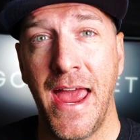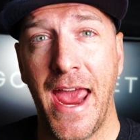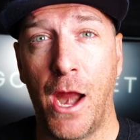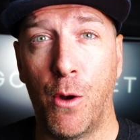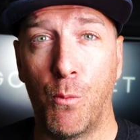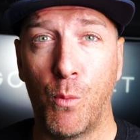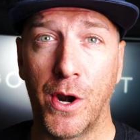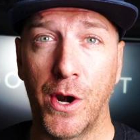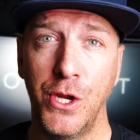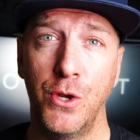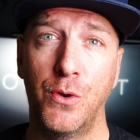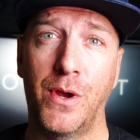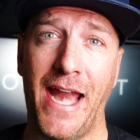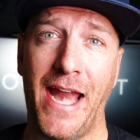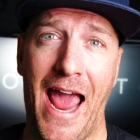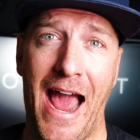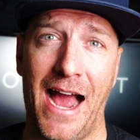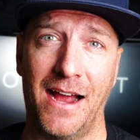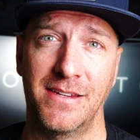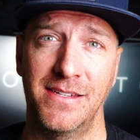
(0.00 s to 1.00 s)
and where you can
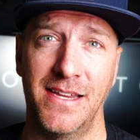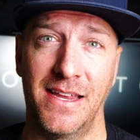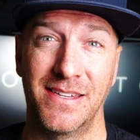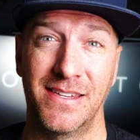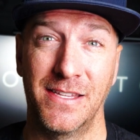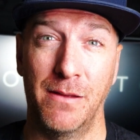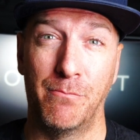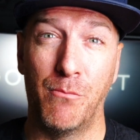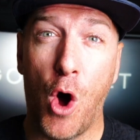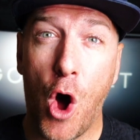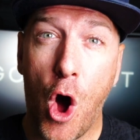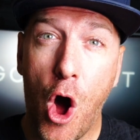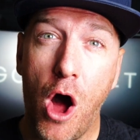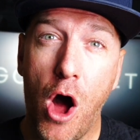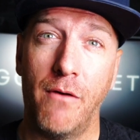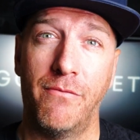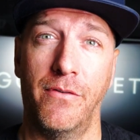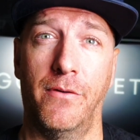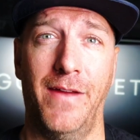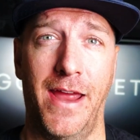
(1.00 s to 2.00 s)
access them
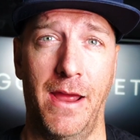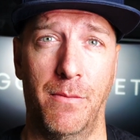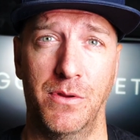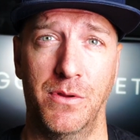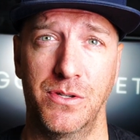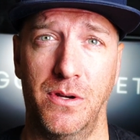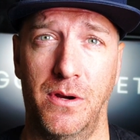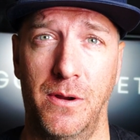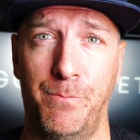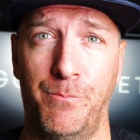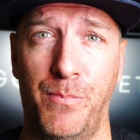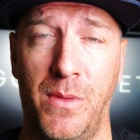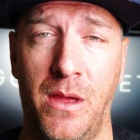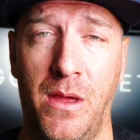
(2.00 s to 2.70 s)
off of Amazon.